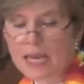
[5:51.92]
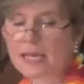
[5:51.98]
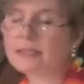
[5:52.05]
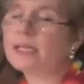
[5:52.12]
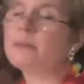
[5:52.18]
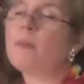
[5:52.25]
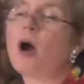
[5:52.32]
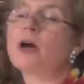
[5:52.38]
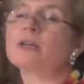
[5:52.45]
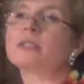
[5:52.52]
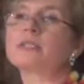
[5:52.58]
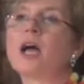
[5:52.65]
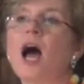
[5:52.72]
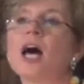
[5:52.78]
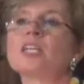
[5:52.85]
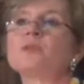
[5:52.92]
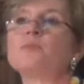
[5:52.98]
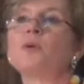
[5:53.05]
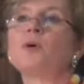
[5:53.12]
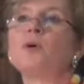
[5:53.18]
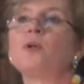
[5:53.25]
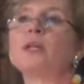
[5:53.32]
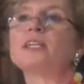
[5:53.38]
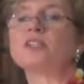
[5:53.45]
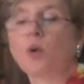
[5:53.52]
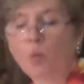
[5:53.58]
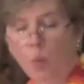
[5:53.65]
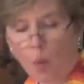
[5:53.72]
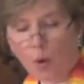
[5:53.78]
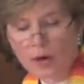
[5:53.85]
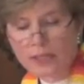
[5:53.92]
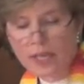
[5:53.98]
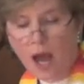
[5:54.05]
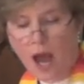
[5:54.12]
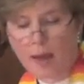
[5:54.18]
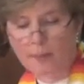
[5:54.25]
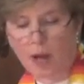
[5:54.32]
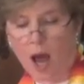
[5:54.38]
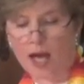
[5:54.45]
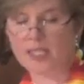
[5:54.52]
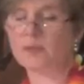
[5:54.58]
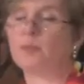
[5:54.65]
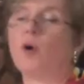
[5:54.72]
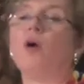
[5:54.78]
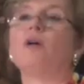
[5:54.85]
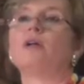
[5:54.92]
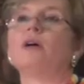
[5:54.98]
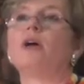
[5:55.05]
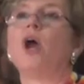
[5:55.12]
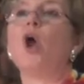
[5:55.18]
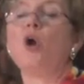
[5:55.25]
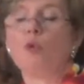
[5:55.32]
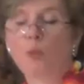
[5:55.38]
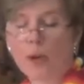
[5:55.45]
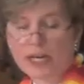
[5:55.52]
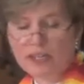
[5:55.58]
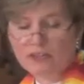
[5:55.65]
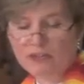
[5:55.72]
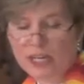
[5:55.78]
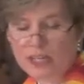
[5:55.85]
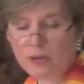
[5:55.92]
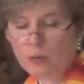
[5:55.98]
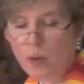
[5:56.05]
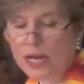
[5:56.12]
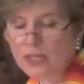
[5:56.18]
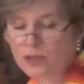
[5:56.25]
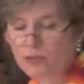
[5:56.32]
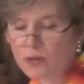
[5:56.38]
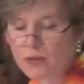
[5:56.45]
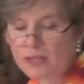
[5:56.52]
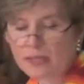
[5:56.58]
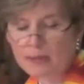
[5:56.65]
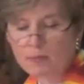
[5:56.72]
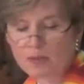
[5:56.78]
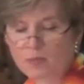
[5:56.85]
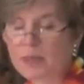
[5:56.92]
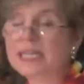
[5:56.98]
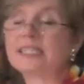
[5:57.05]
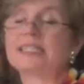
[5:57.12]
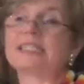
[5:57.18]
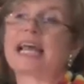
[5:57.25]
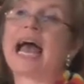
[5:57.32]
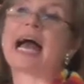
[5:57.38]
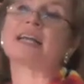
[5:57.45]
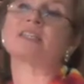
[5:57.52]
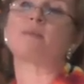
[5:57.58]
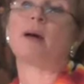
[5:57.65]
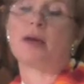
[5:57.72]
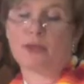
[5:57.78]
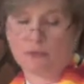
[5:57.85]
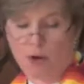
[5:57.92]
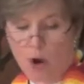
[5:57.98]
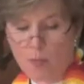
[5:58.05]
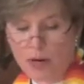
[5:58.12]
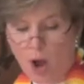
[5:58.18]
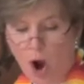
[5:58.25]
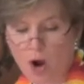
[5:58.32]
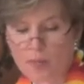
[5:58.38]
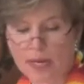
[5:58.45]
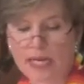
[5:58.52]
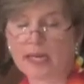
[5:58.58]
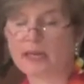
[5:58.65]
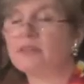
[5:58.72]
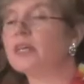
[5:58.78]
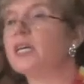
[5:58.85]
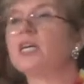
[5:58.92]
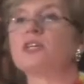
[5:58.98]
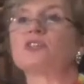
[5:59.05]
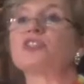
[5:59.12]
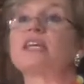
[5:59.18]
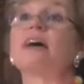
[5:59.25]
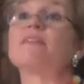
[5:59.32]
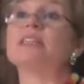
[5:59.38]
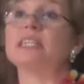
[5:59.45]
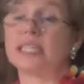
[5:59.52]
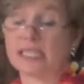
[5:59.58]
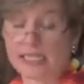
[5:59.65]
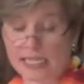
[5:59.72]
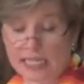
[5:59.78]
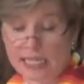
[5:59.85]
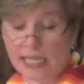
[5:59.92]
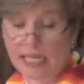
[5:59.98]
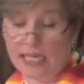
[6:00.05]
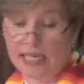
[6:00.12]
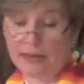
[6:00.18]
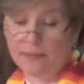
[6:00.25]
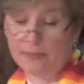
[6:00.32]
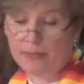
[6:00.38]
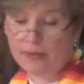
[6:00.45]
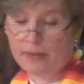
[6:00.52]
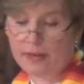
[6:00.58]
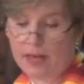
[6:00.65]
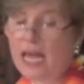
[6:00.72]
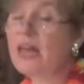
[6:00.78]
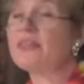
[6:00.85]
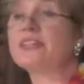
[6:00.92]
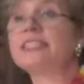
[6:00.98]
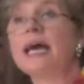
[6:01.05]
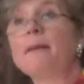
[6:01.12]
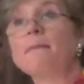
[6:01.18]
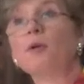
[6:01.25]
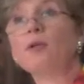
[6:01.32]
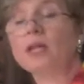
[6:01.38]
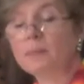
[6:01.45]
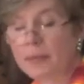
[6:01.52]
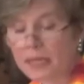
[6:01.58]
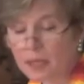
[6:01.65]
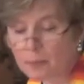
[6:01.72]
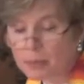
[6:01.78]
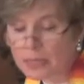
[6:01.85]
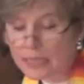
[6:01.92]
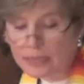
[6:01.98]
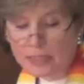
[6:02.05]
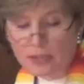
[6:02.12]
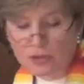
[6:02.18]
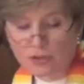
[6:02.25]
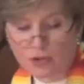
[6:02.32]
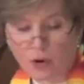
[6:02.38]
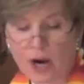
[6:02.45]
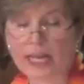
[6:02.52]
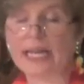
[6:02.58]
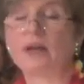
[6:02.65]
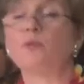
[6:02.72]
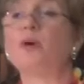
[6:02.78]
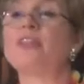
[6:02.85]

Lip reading: You see, Mark's gospel is a wartime gospel, written when Jerusalem was being sacked by the Roman army in the year 70 CE. The temple had been completely destroyed, and